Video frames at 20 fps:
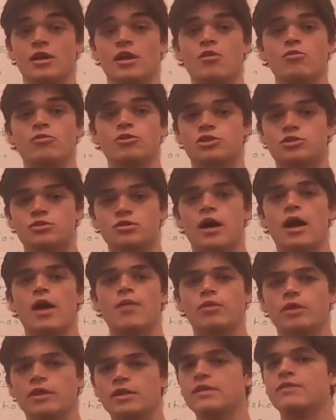which I
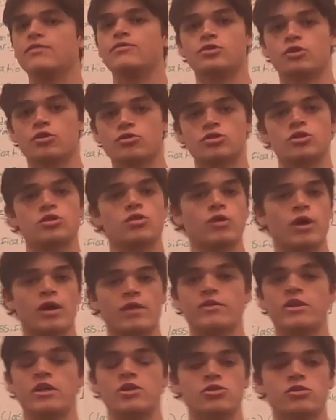believe is also kind of
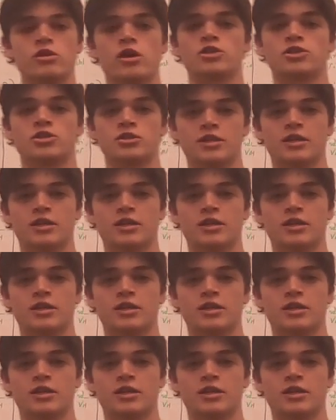an introduction